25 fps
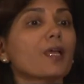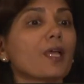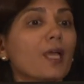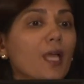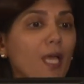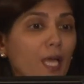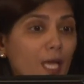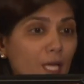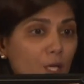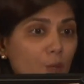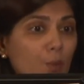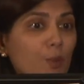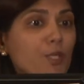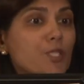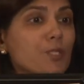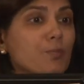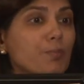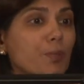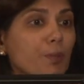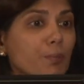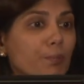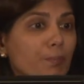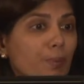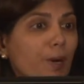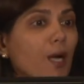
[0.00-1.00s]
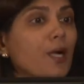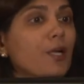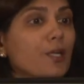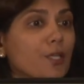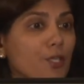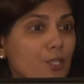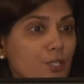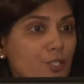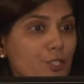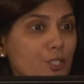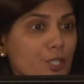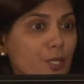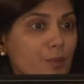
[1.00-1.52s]
equitable
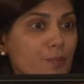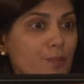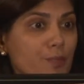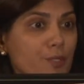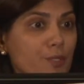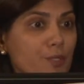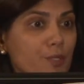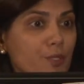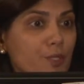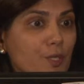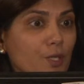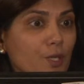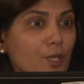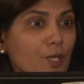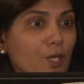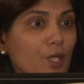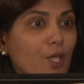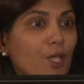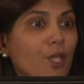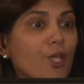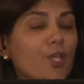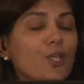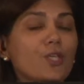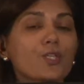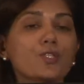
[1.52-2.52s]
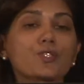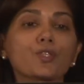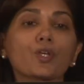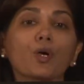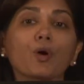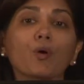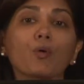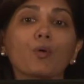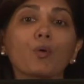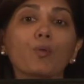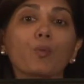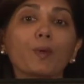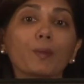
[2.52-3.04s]
partnerships.
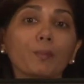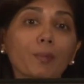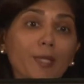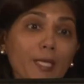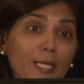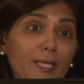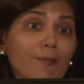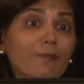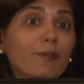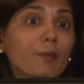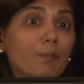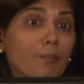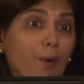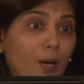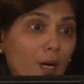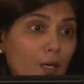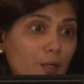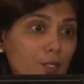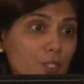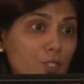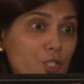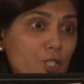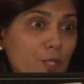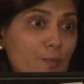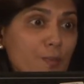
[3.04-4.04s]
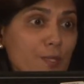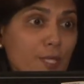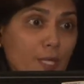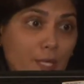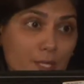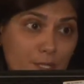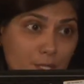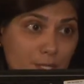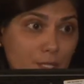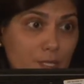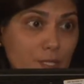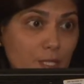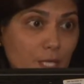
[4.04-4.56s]
So we believe in partnerships that are
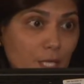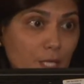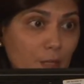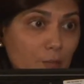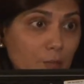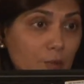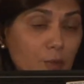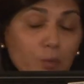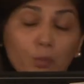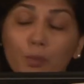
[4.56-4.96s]
sustainable.